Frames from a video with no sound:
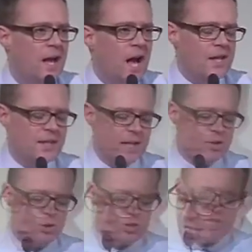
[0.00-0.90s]
And yet,
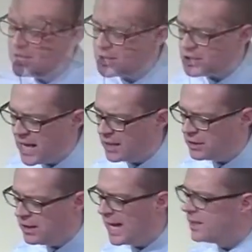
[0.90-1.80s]
as Jesus said
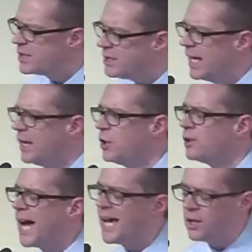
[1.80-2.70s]
to Laodicea,
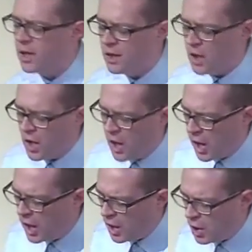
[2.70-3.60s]
you're neither
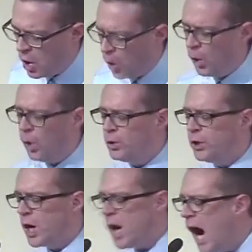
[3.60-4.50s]
uh, cold
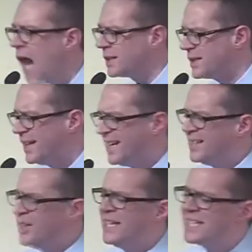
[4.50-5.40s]
nor hot.
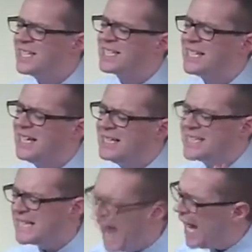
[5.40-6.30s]
Now, this is
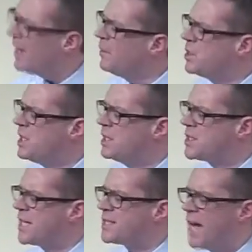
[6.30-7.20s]
staggering what
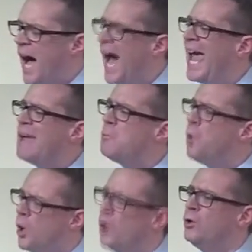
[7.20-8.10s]
Jesus says. I
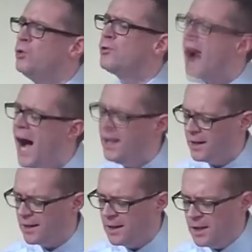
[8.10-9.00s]
would
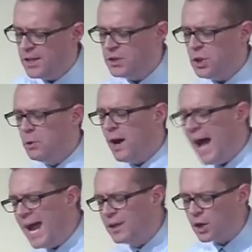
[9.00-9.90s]
rather that you were
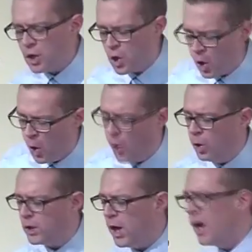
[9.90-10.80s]
either
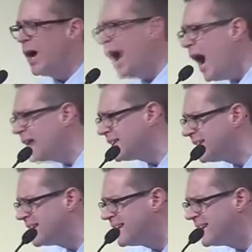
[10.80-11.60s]
cold or hot.